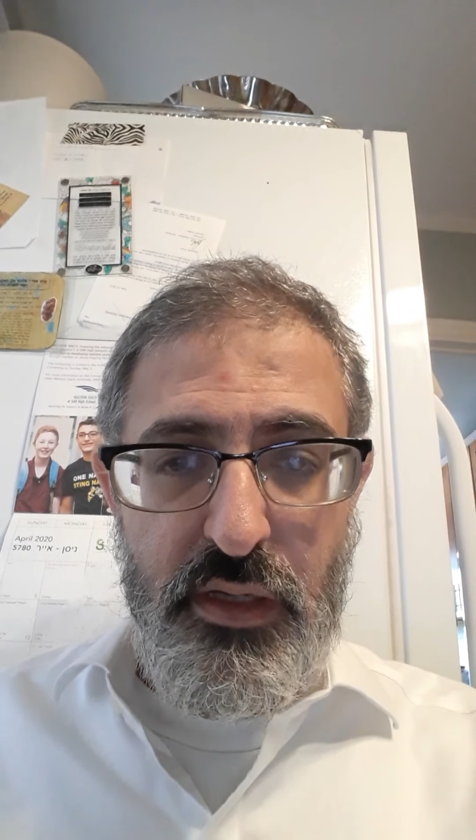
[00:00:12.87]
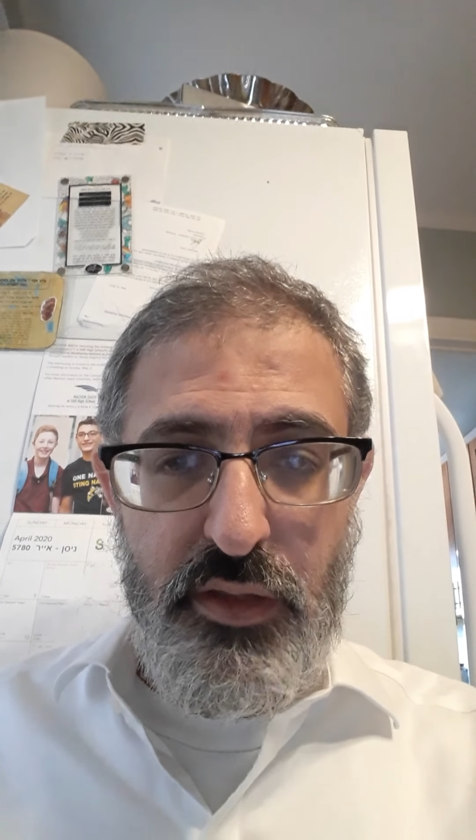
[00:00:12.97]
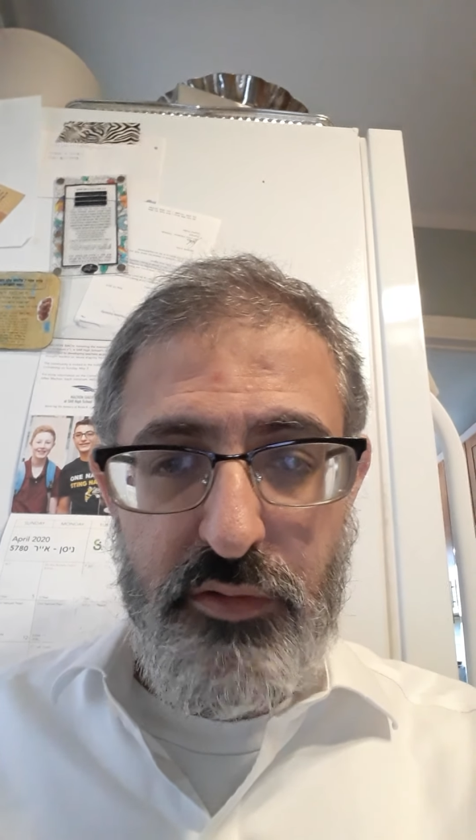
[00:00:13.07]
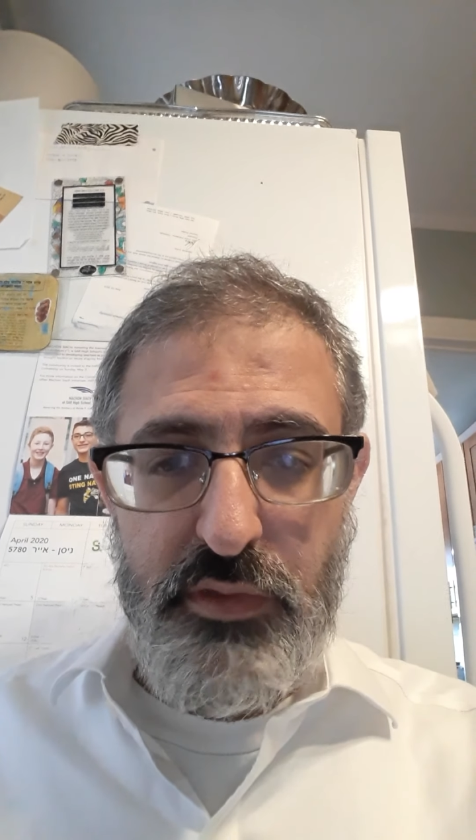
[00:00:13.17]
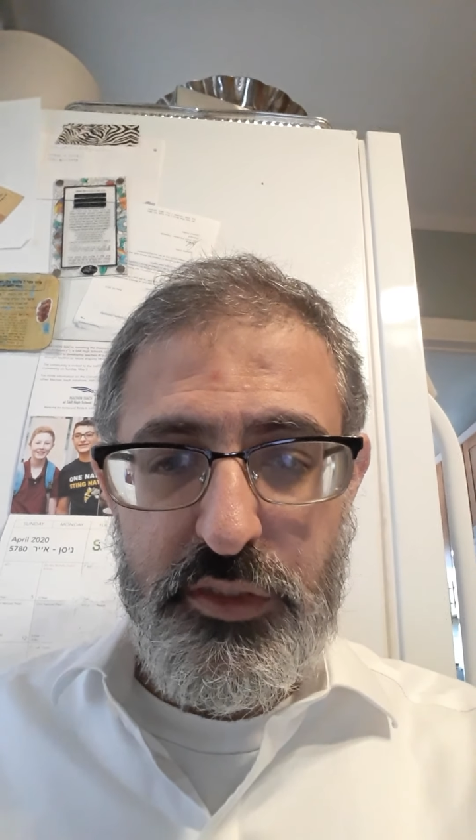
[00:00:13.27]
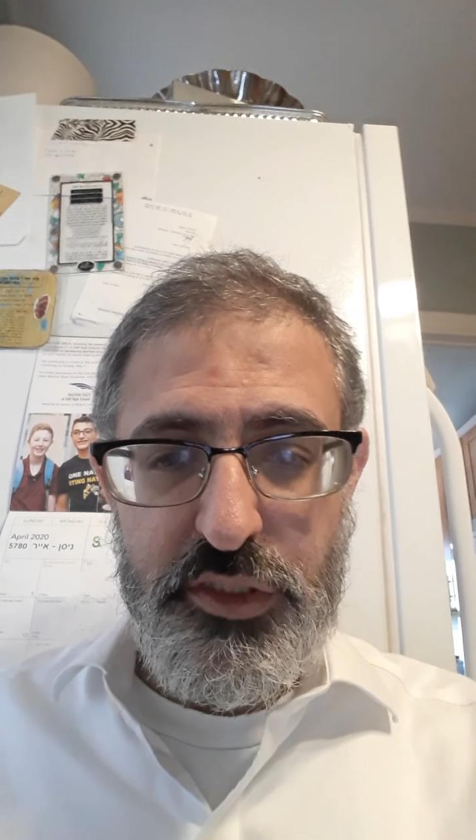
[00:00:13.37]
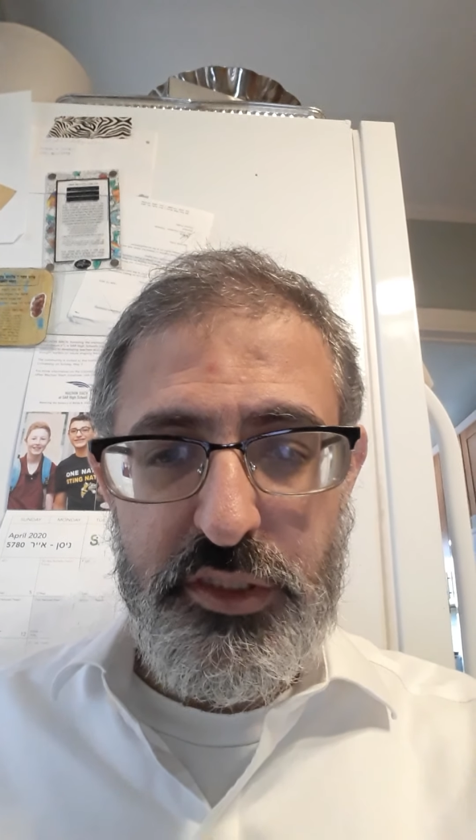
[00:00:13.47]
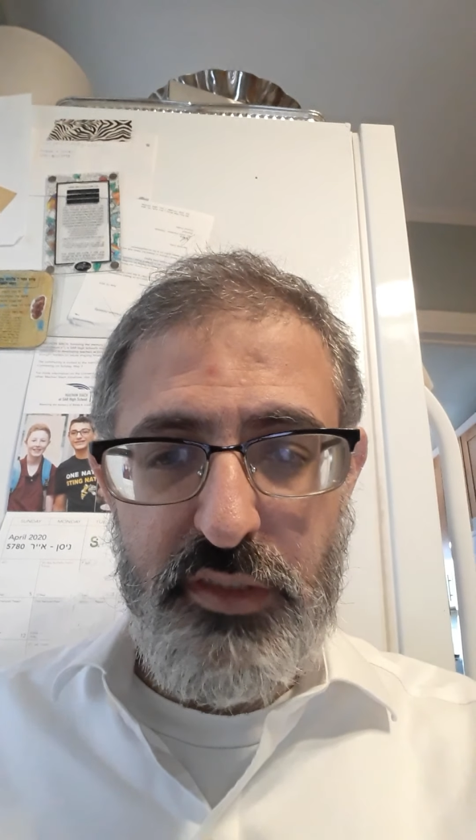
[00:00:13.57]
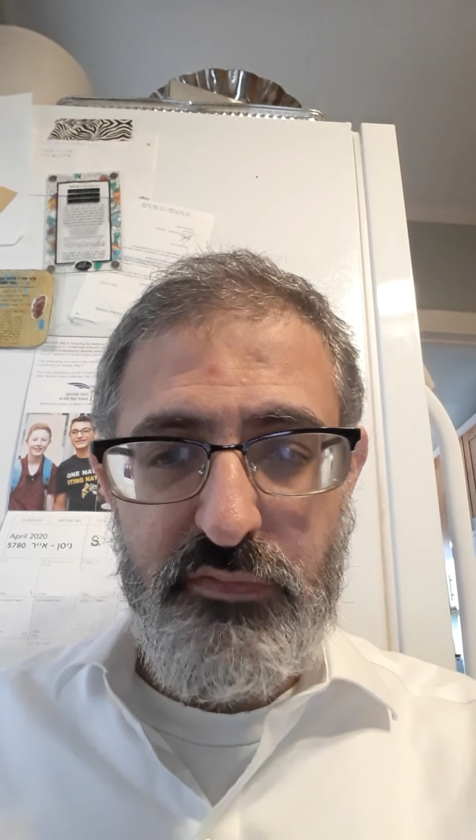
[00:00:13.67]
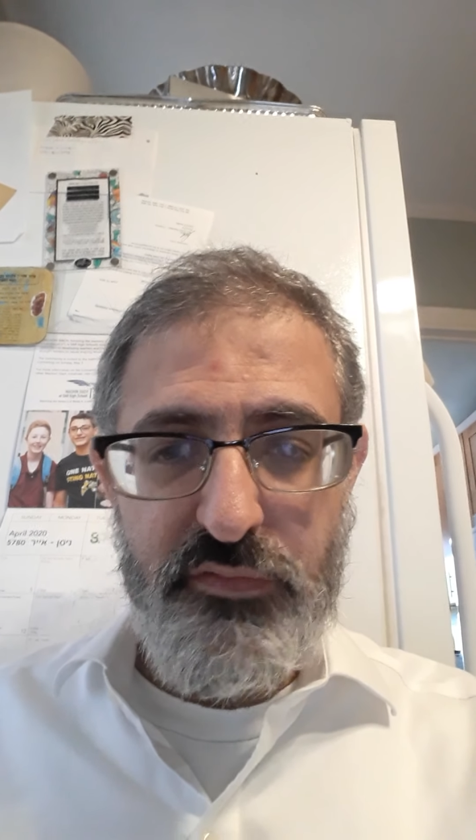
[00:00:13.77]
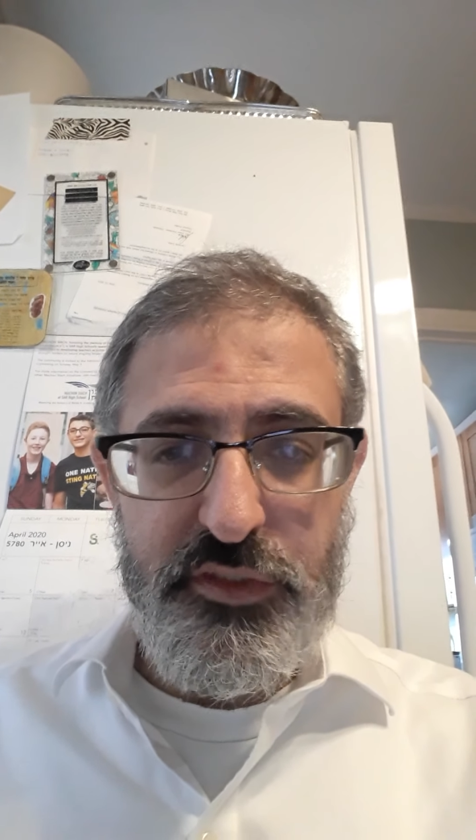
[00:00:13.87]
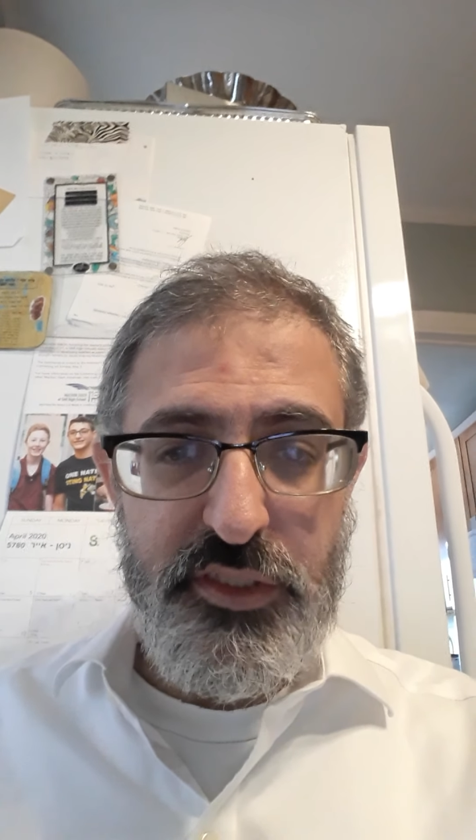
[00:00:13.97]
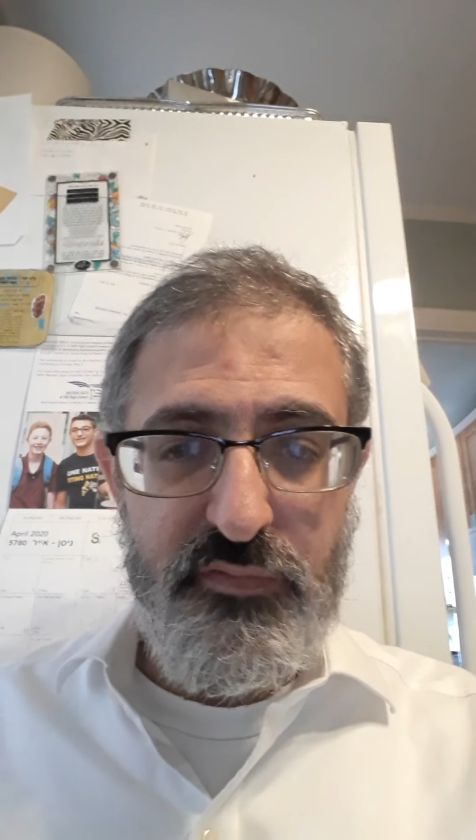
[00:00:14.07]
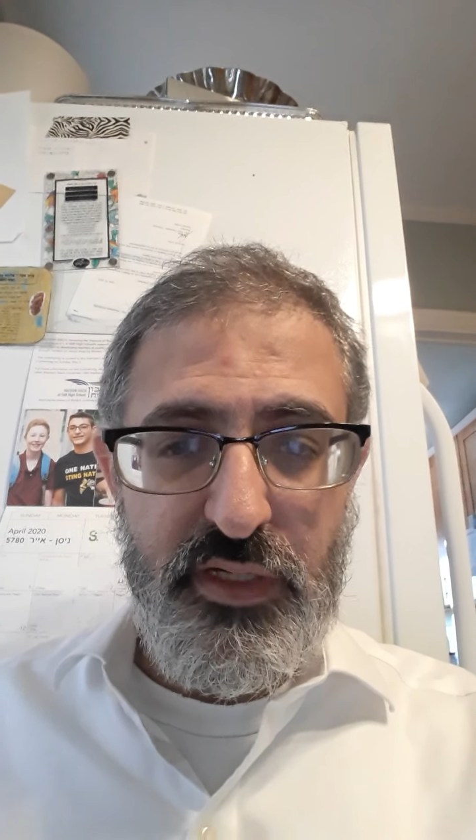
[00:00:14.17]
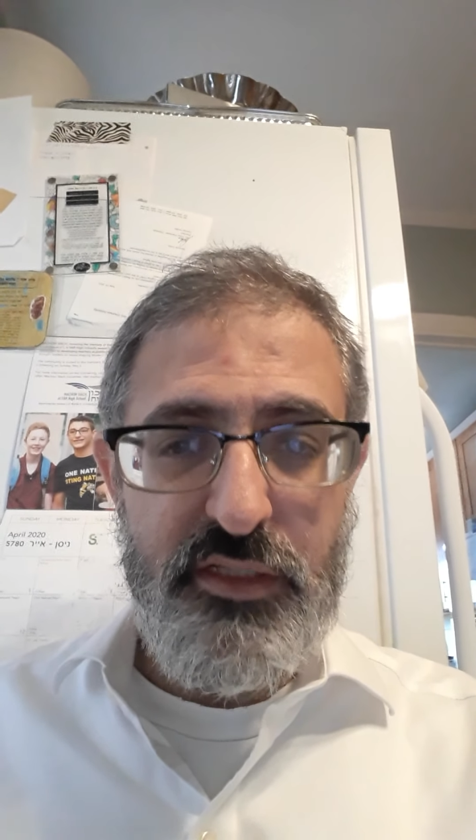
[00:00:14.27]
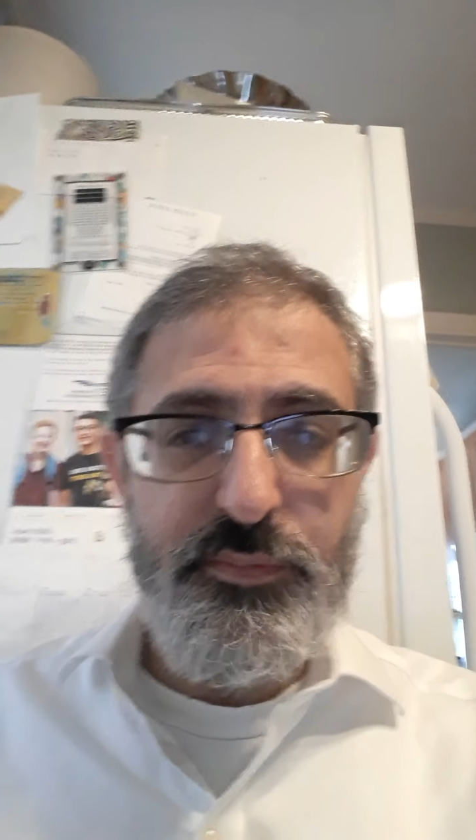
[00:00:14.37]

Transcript: the Rosh HaYeshiva of Yeshivat